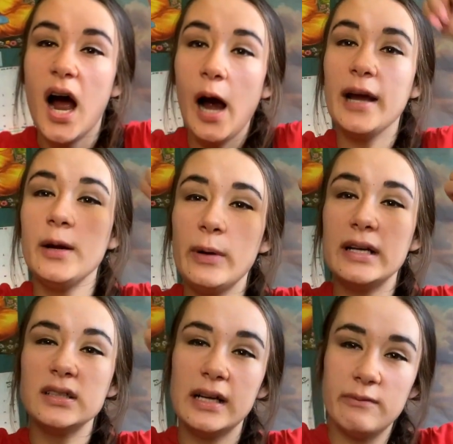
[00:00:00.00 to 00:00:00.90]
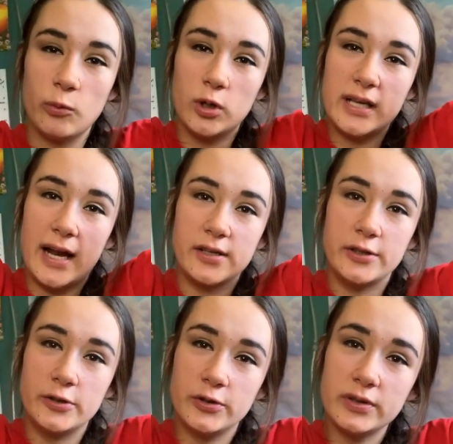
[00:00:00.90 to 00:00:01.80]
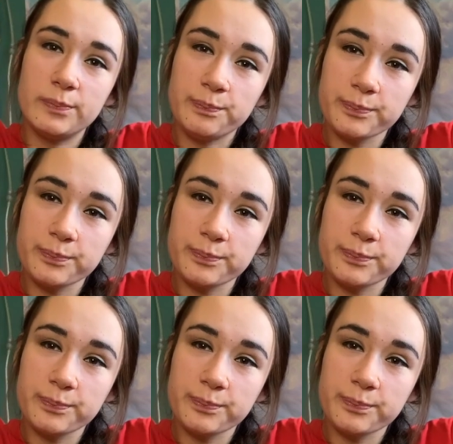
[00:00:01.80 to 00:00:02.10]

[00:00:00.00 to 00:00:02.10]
I can't wait until I have more tattoos.